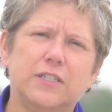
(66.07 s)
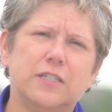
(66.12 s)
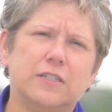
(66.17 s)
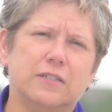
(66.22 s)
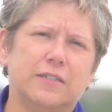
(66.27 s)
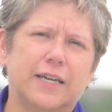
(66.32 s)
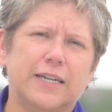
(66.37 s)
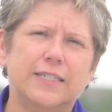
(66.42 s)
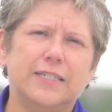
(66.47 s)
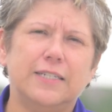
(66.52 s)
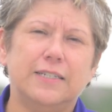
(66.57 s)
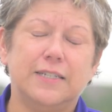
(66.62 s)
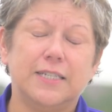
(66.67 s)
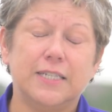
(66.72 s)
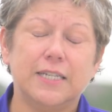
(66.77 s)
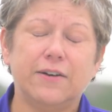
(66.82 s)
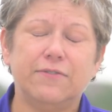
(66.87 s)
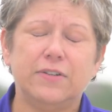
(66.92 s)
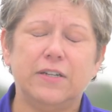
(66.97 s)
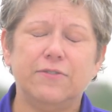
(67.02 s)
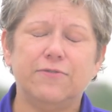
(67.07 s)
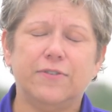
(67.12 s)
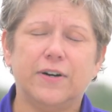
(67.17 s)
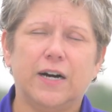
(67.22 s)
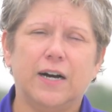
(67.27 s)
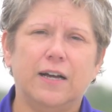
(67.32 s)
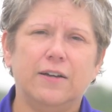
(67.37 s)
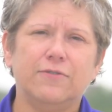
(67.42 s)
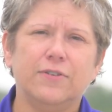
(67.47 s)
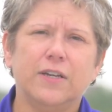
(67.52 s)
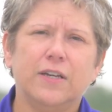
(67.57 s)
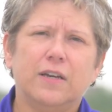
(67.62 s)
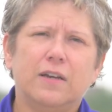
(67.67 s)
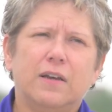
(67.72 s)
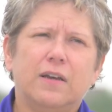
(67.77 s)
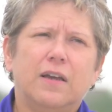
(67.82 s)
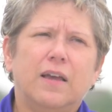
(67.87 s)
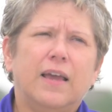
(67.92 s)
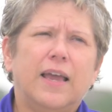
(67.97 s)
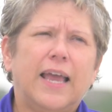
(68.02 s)
until 1975,
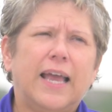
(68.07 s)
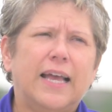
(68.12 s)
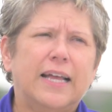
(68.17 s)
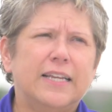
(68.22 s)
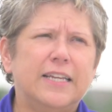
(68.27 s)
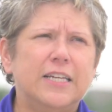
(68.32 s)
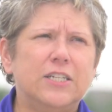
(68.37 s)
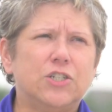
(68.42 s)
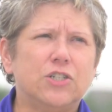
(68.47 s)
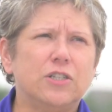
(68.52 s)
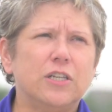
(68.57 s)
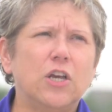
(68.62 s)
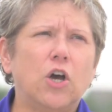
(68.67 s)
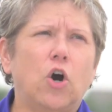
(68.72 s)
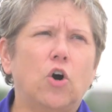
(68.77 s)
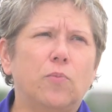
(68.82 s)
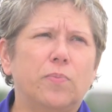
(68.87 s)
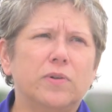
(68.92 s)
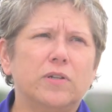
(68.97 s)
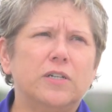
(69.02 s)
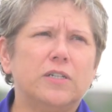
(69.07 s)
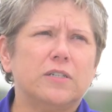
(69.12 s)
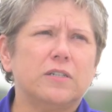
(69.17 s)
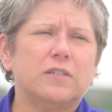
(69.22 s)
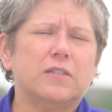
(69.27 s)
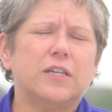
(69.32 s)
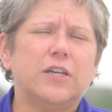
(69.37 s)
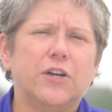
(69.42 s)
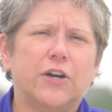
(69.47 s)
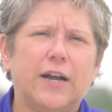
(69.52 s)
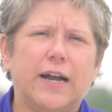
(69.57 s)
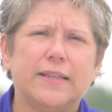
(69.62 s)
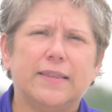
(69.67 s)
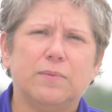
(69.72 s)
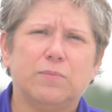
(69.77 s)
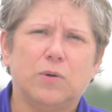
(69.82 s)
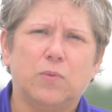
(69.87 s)
and each of the obelisks here at the